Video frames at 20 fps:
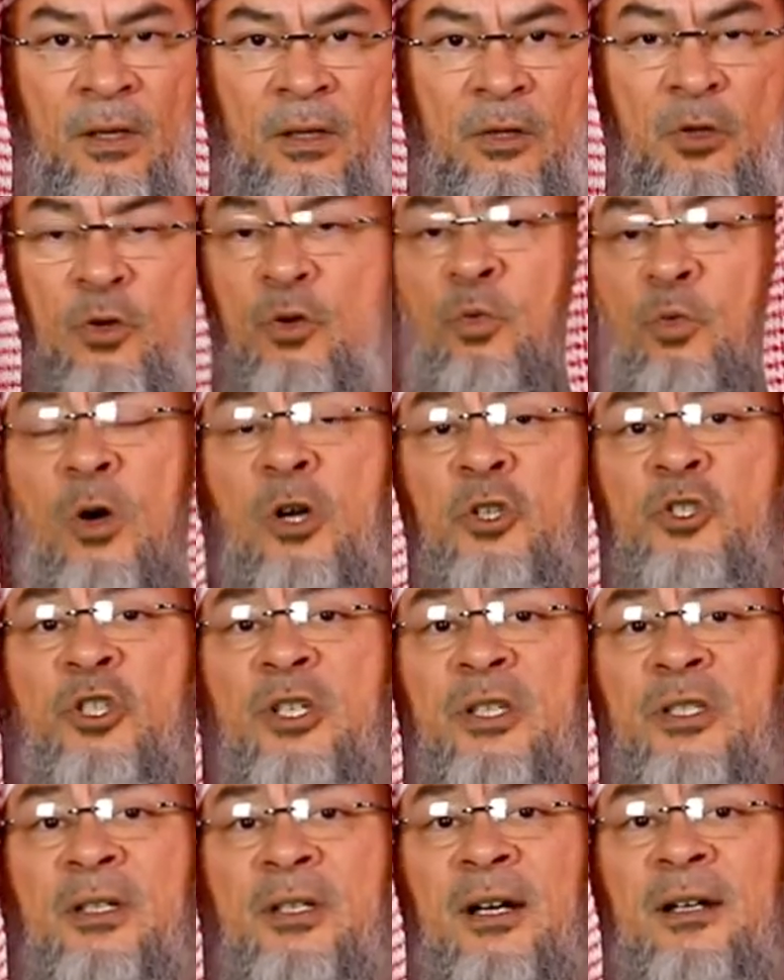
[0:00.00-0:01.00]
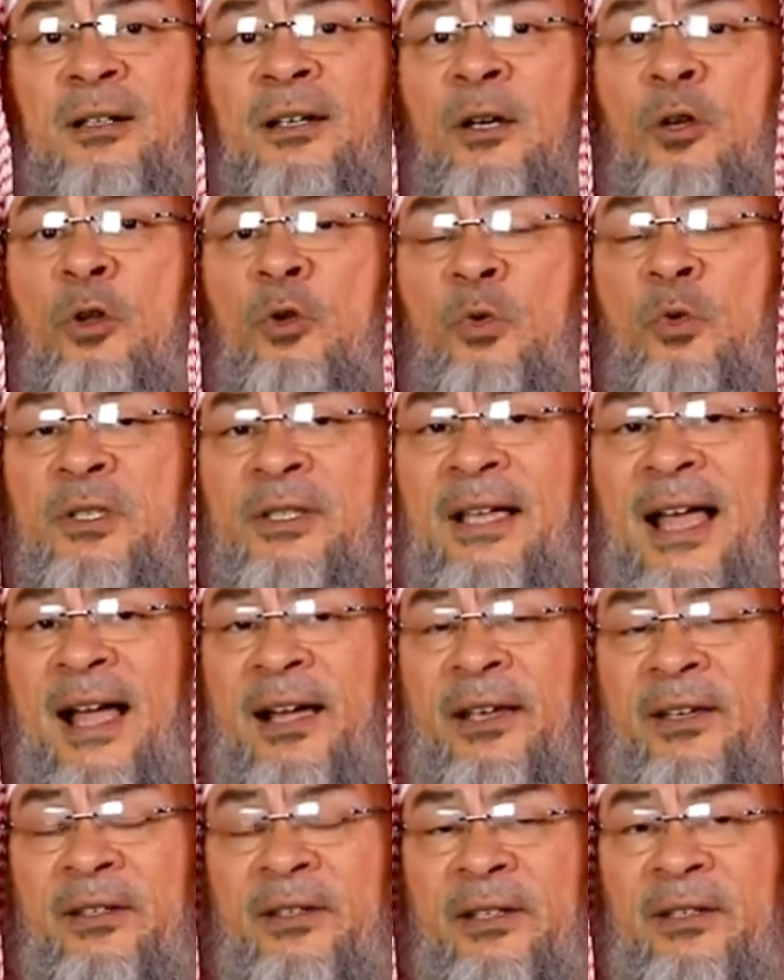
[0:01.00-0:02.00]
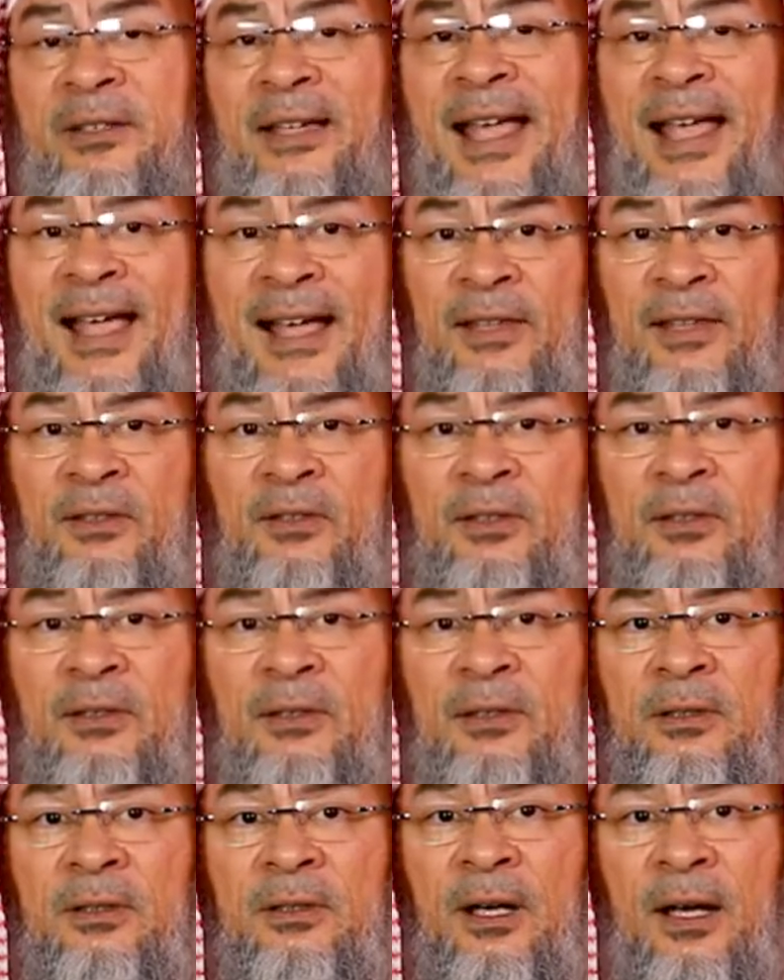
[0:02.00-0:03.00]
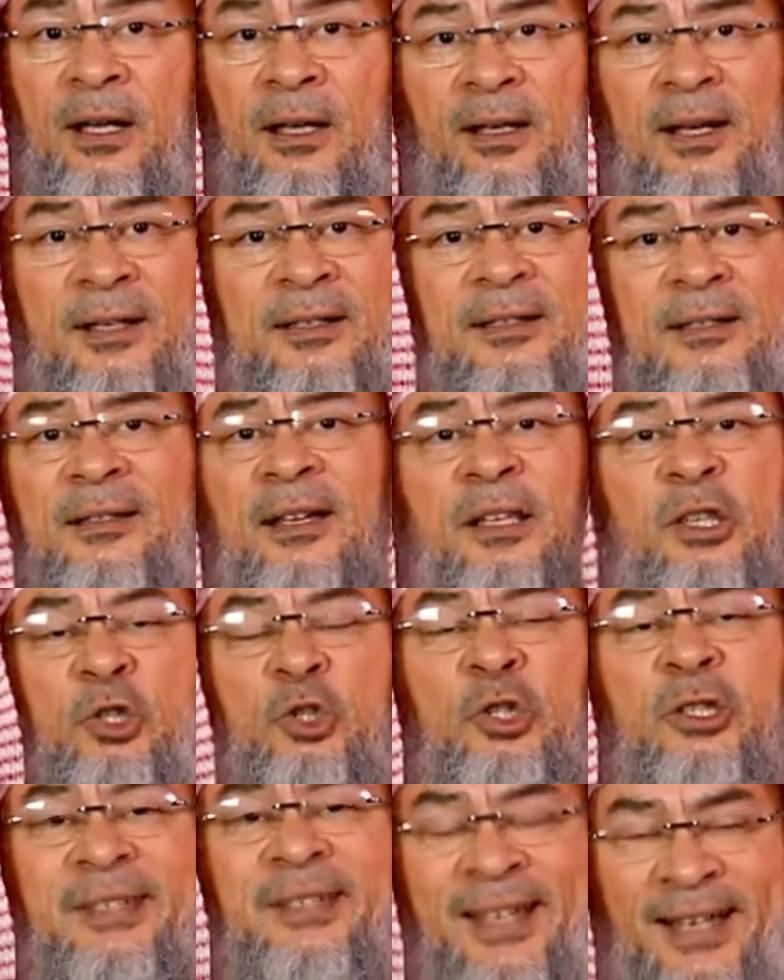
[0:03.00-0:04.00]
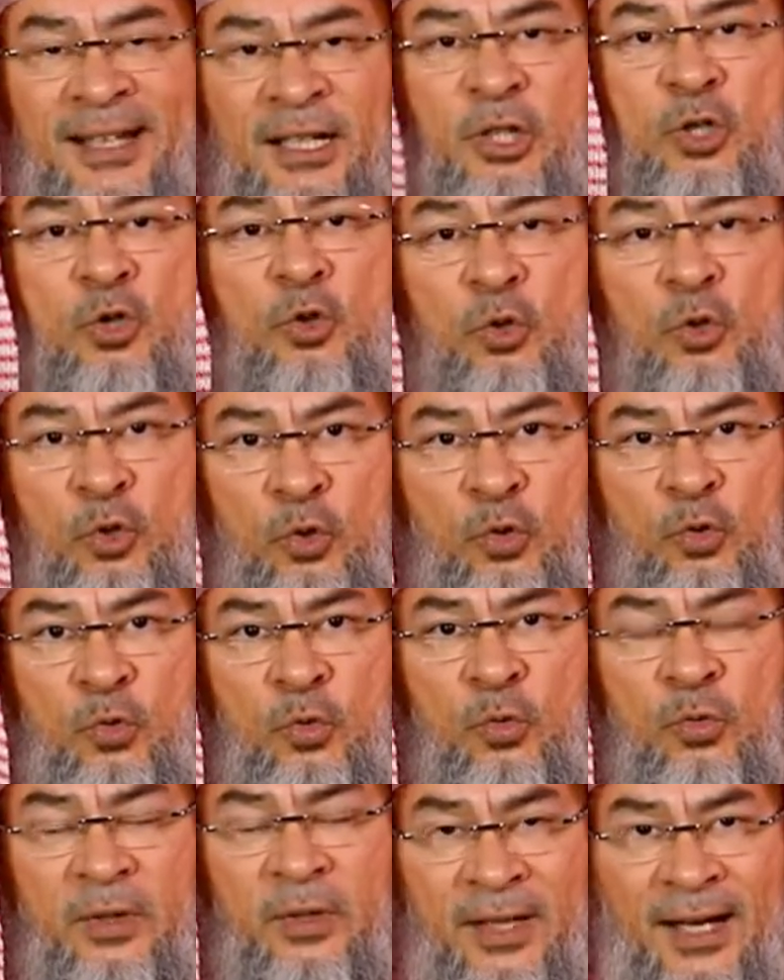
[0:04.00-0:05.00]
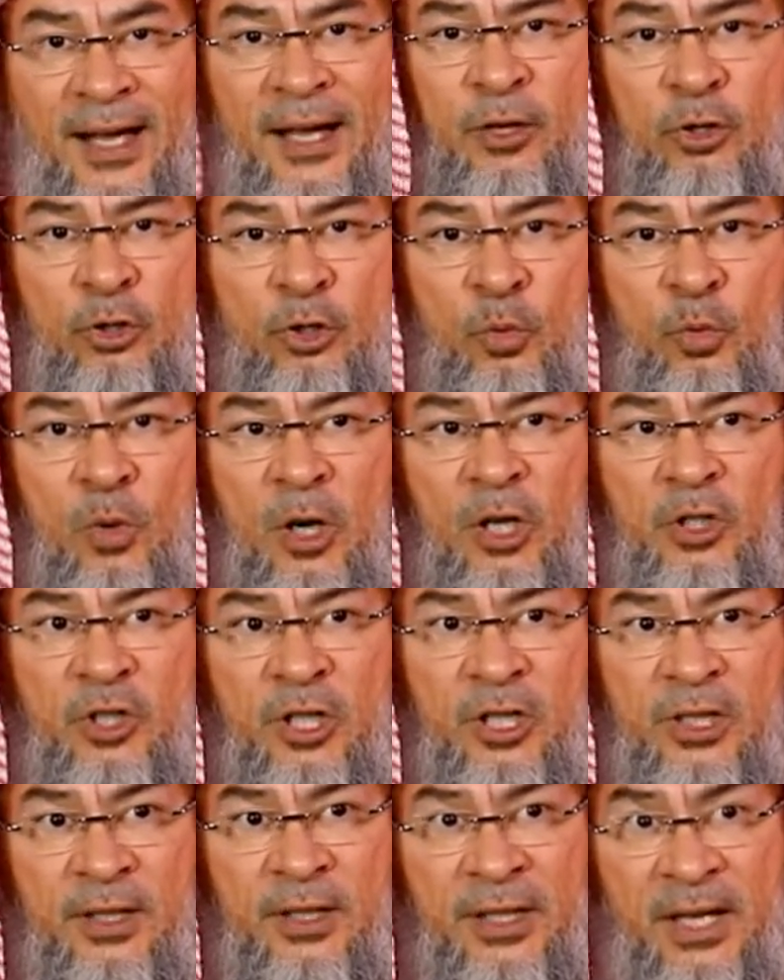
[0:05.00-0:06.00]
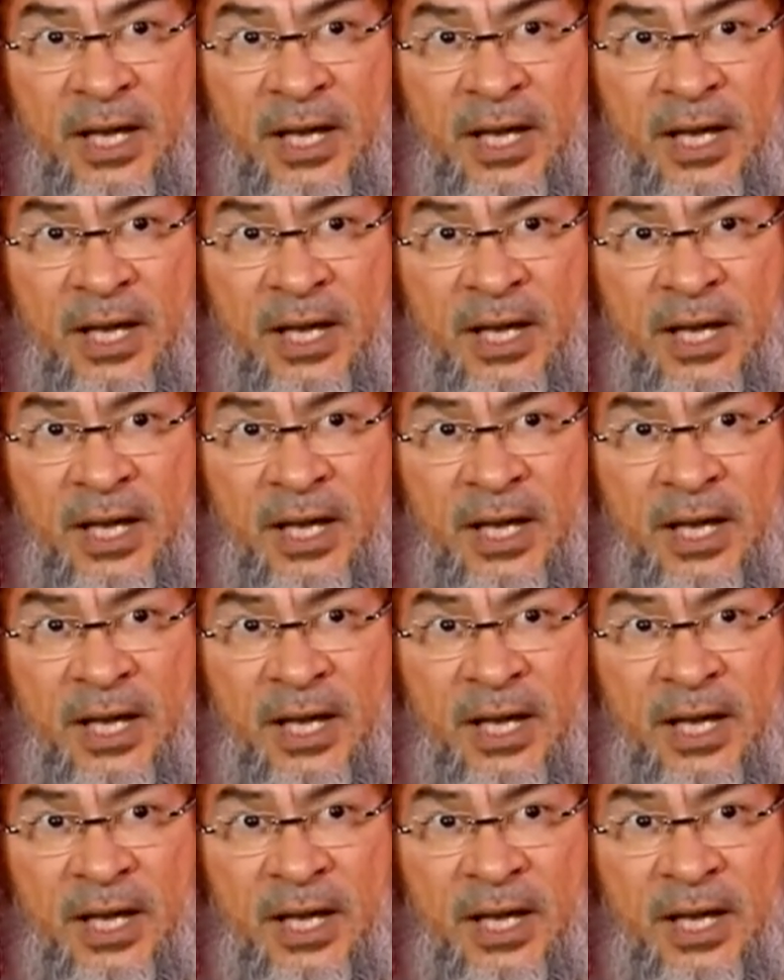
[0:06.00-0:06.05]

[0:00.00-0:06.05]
Your watches are not always accurate, and Allah did not tell you to rely on your watches.